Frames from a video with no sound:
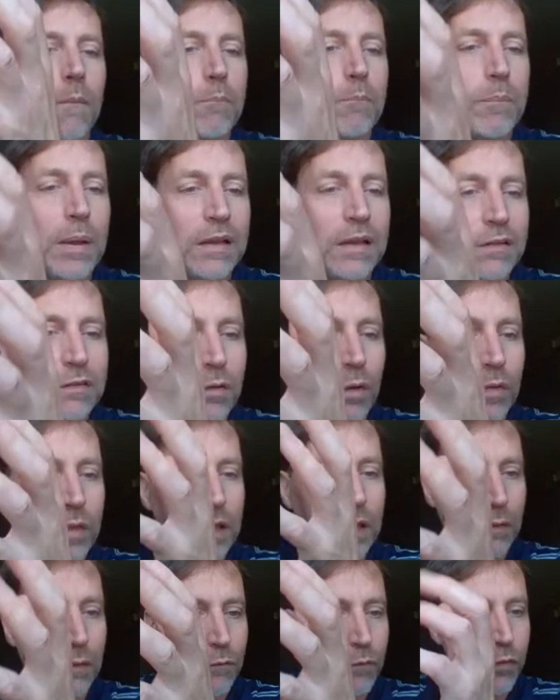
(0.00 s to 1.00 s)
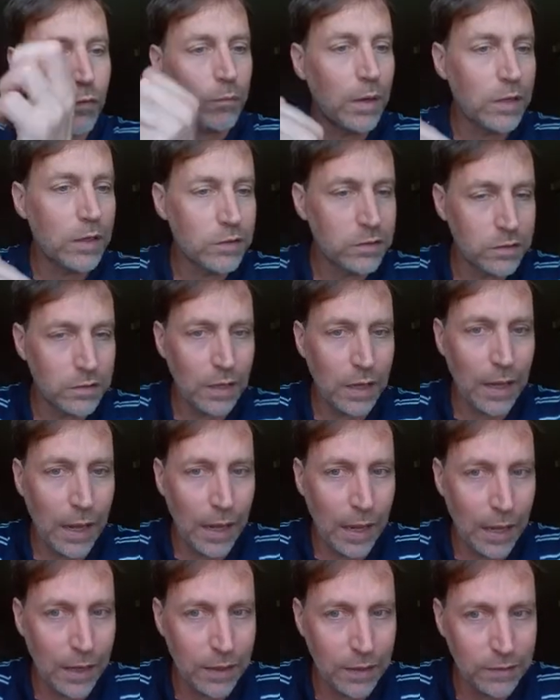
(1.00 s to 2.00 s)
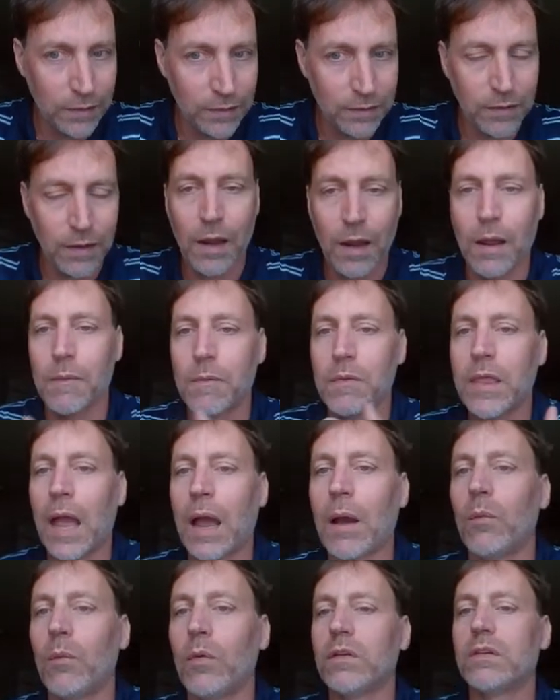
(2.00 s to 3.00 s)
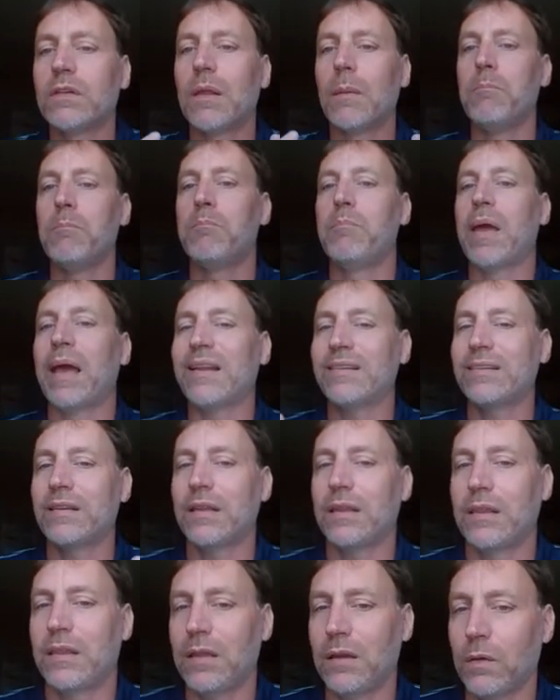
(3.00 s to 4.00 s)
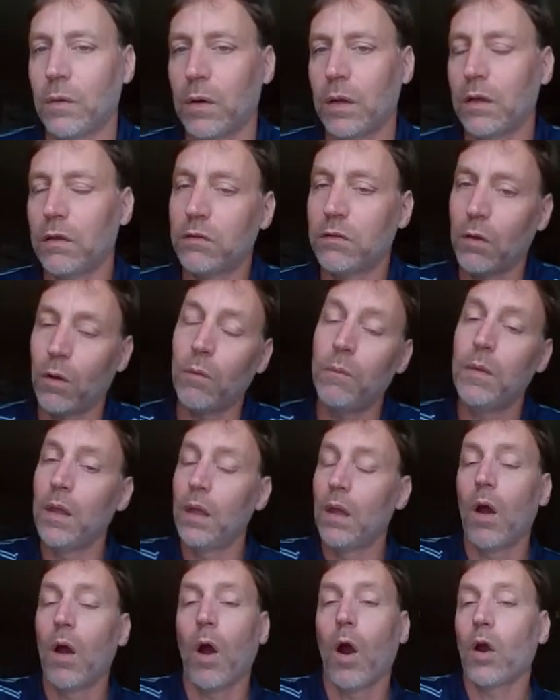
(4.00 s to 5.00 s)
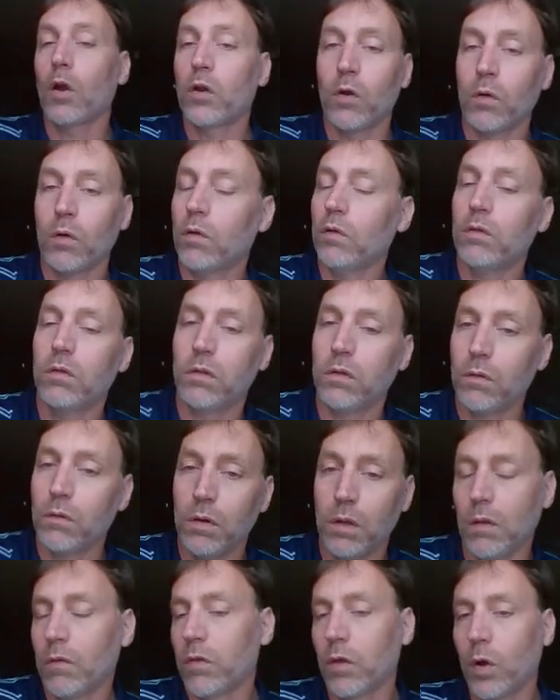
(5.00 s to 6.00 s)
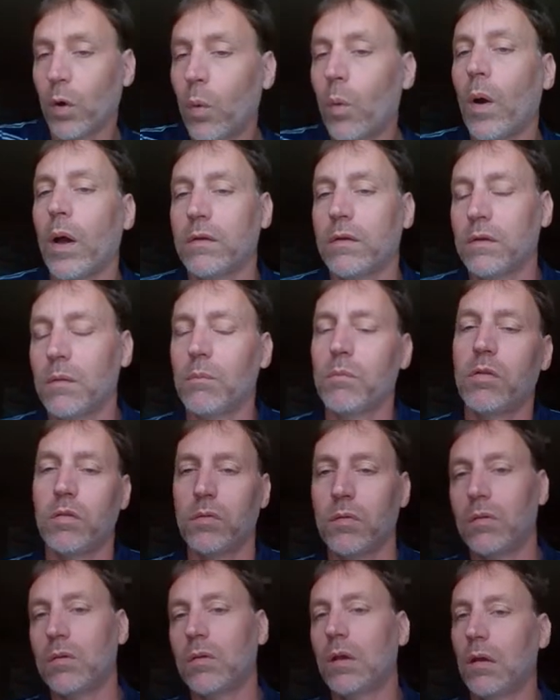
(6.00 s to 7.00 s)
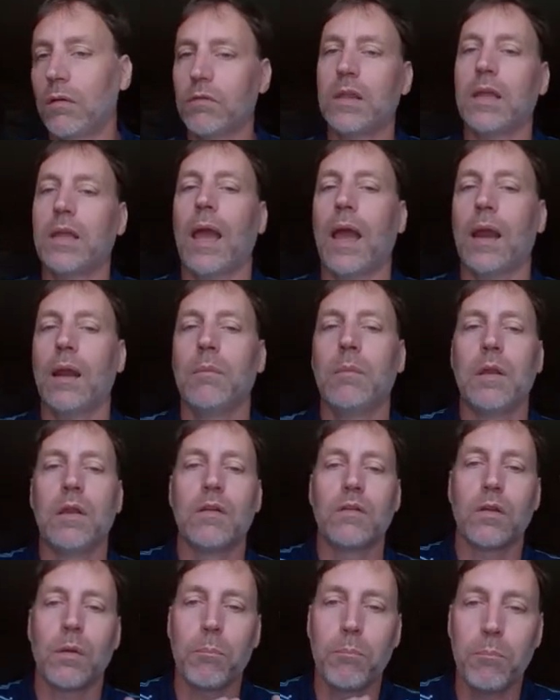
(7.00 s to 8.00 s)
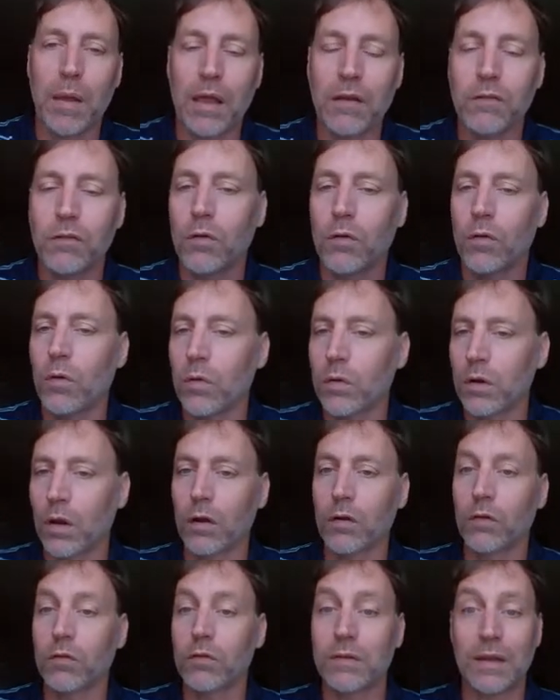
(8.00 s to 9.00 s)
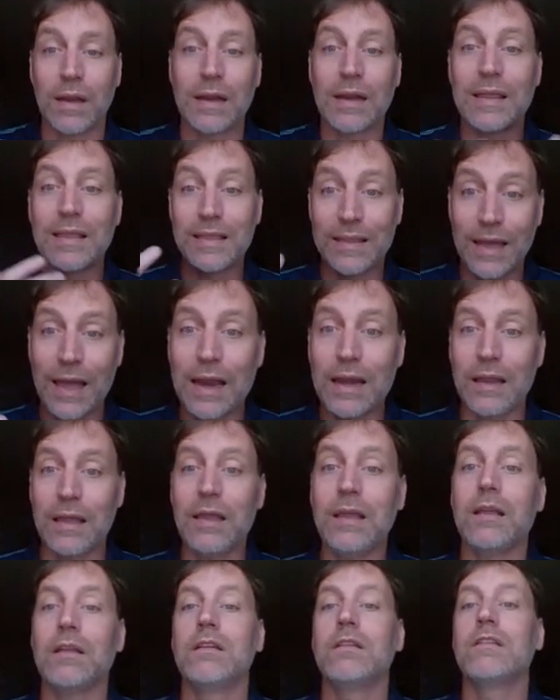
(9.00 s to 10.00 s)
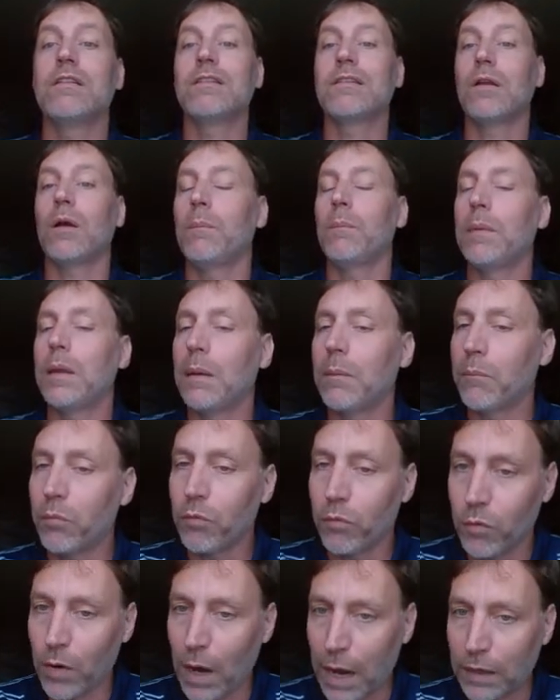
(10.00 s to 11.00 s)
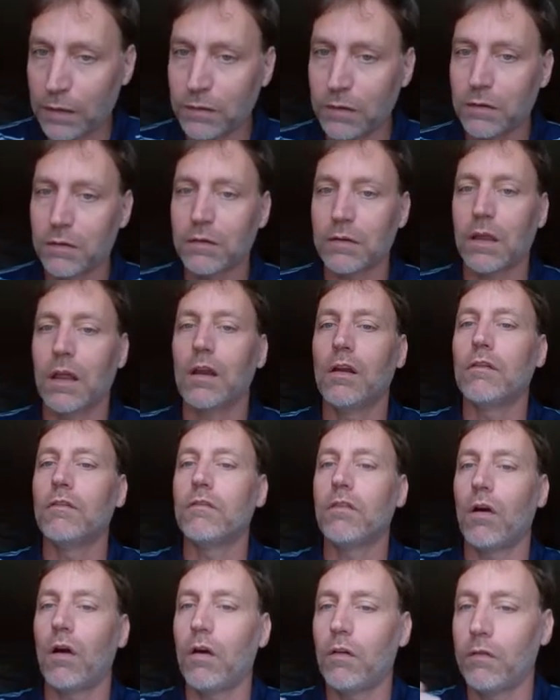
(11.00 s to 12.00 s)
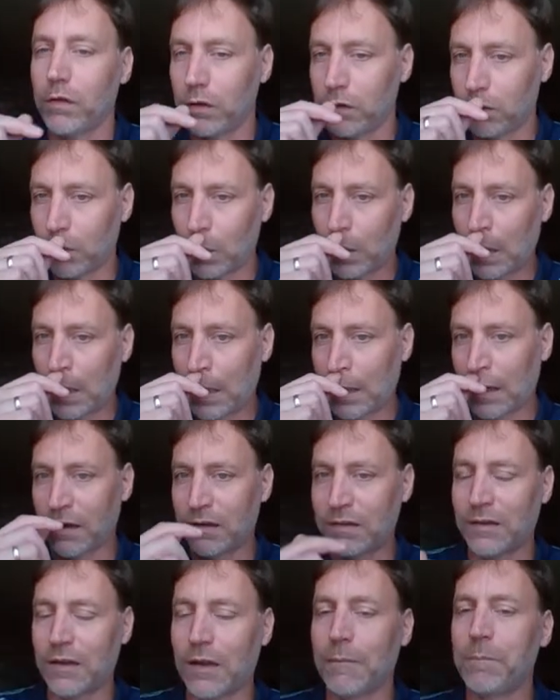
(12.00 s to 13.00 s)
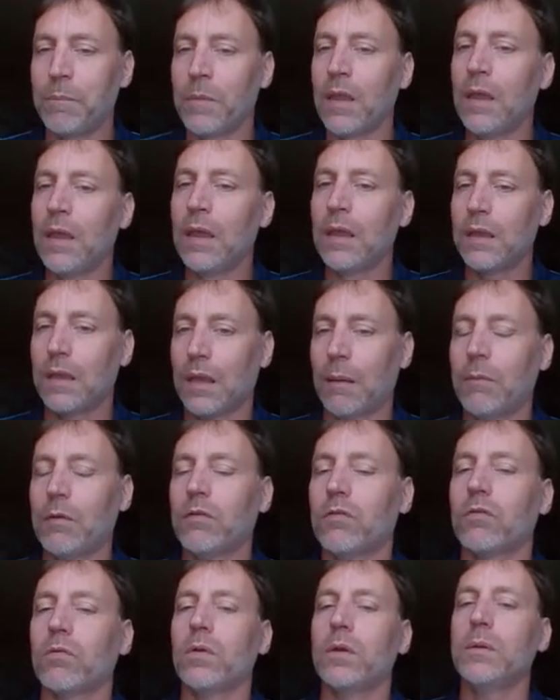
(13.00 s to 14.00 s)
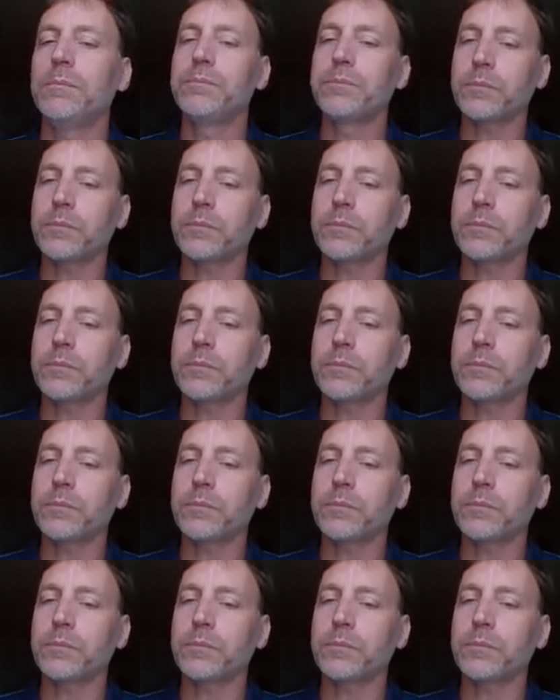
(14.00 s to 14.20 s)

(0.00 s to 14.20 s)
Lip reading: based on the information they had at the time, that was the best theory. So our current theory of the quantum theory of the atom is the best current understanding that is still being practiced and evolving. So again, I said chemistry